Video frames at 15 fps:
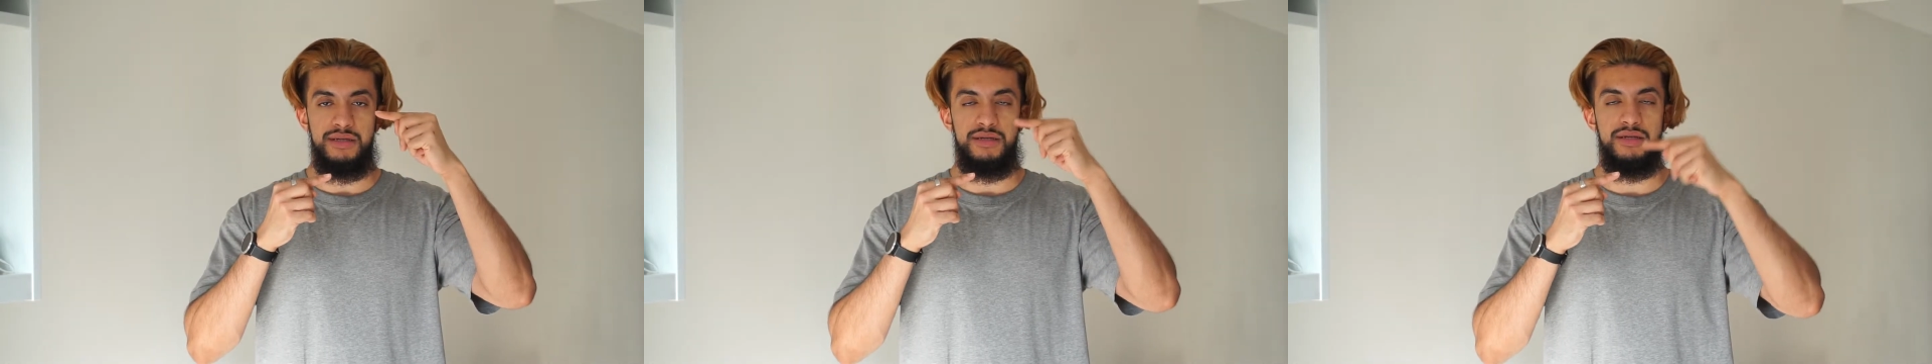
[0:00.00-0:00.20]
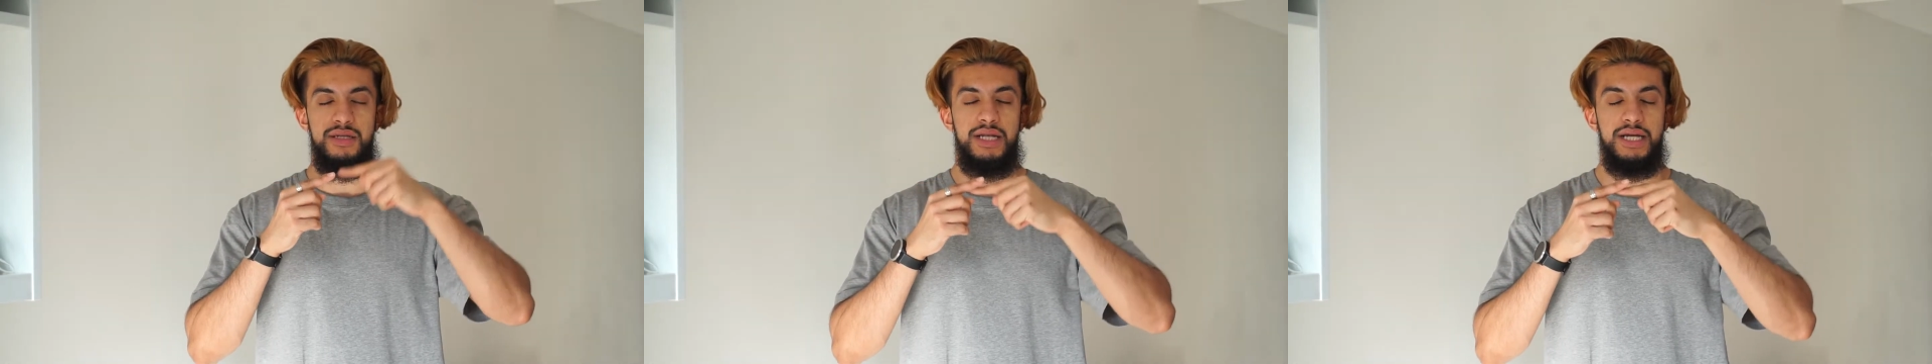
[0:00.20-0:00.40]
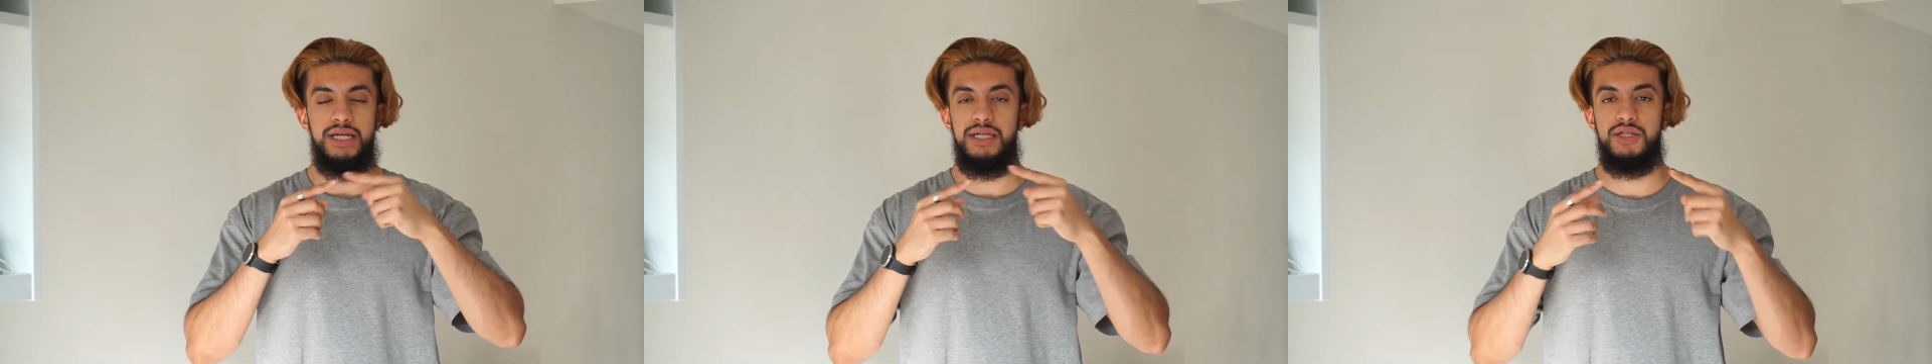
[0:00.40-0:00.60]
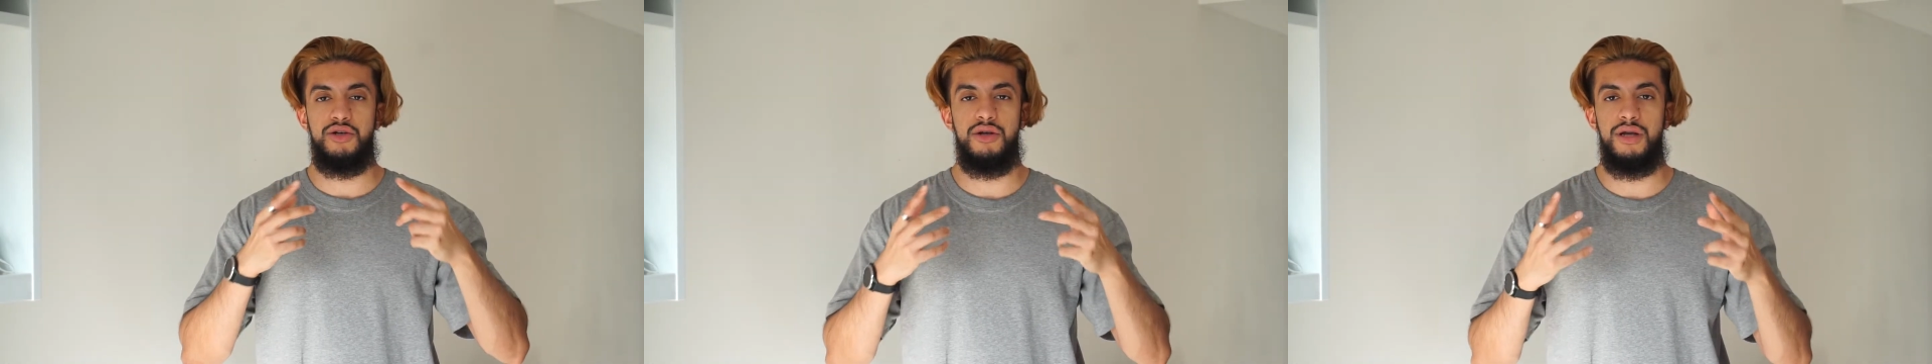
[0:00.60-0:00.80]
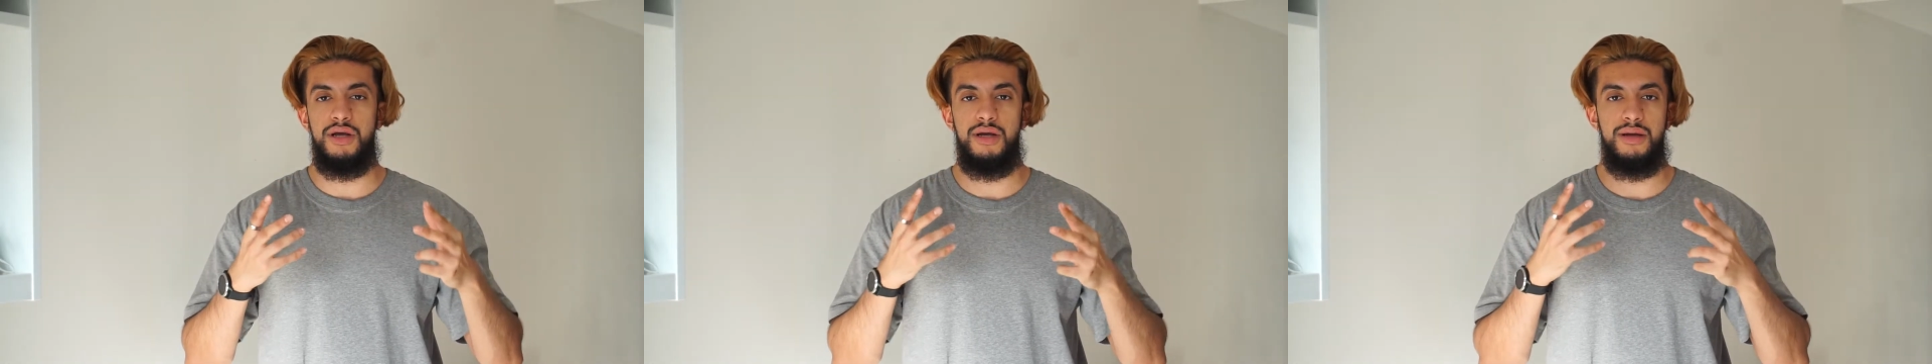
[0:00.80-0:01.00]
Like, it's
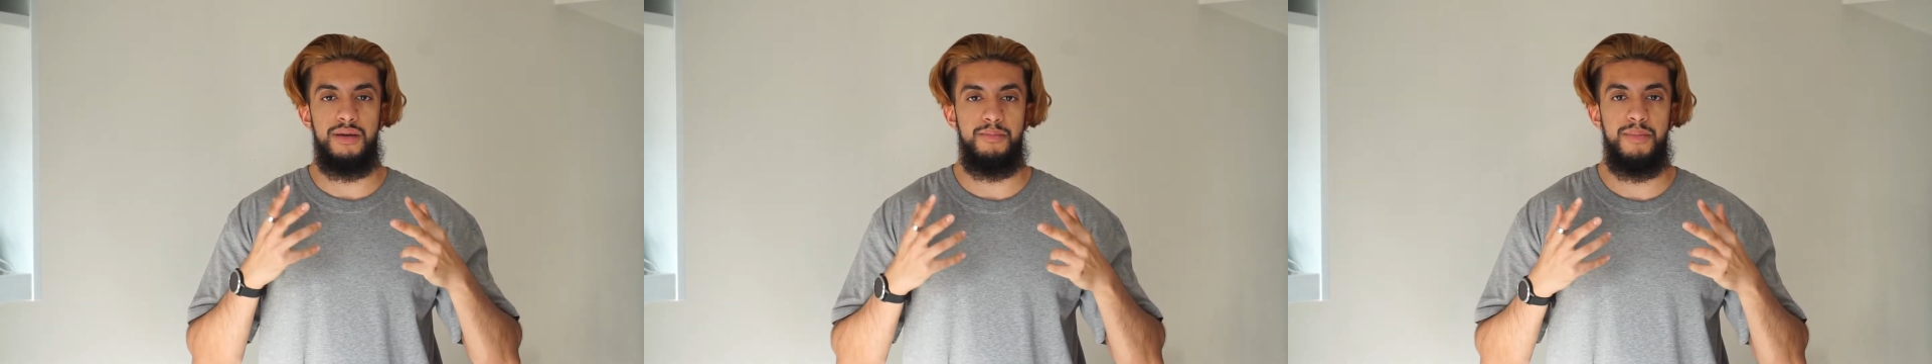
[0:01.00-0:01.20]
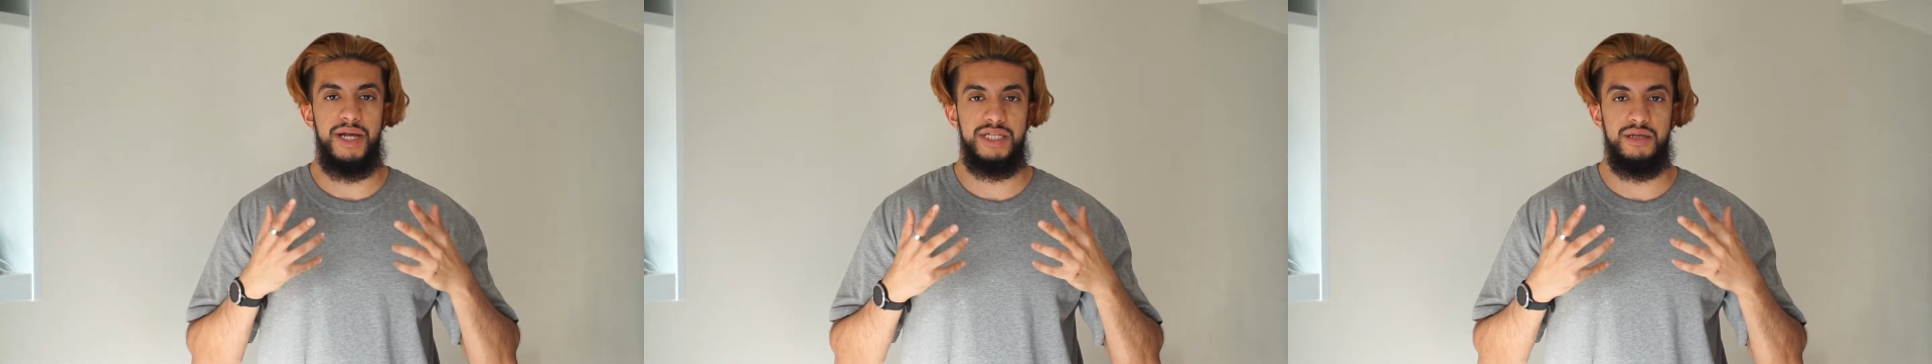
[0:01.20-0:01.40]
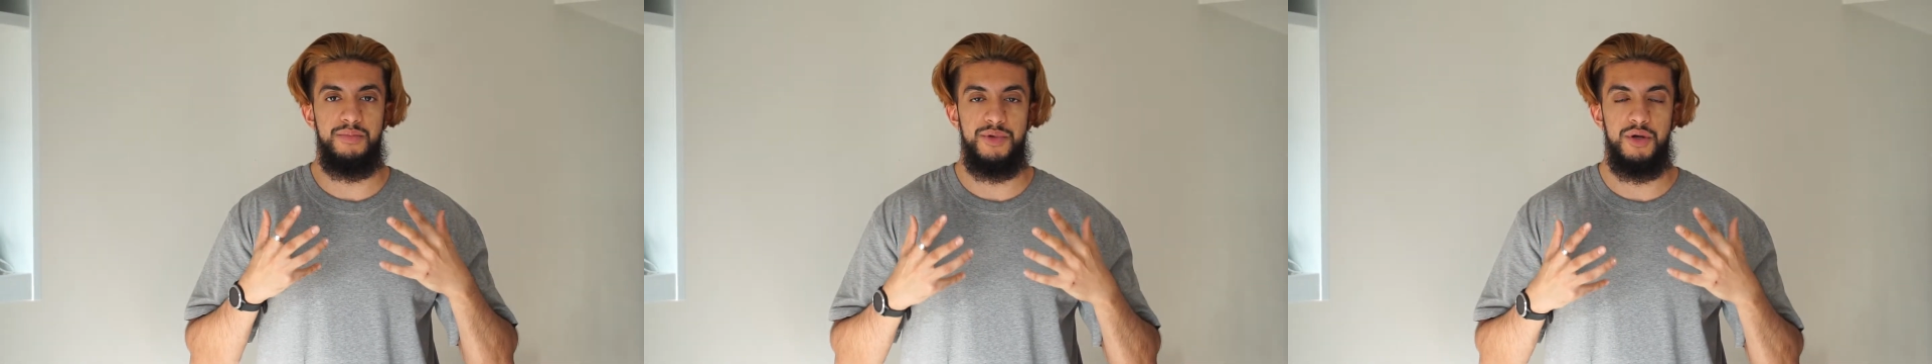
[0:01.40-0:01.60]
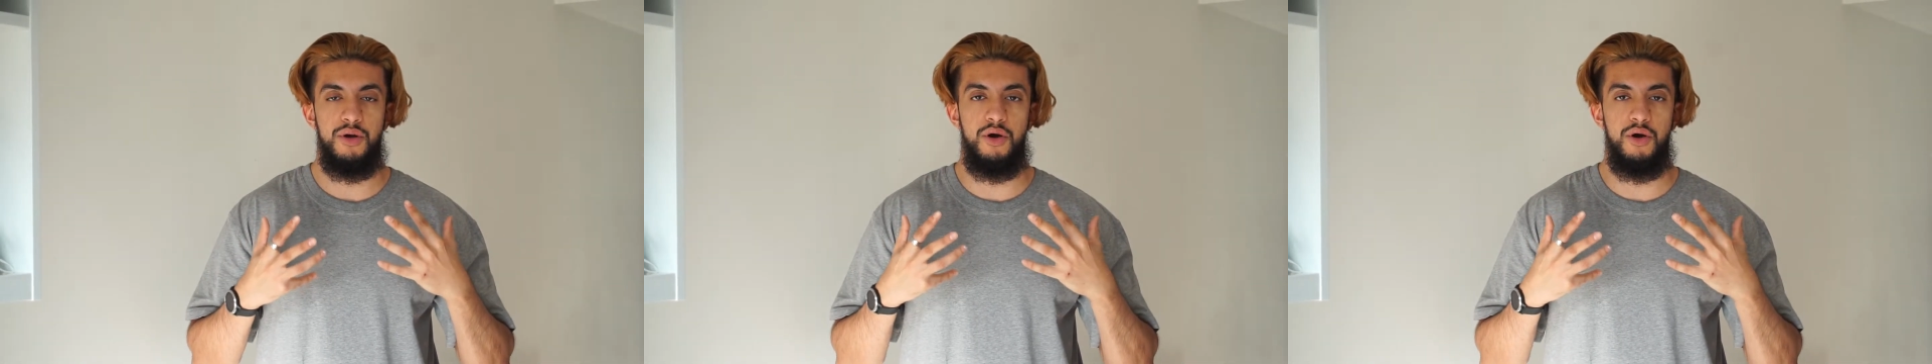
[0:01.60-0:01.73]
gonna mess up your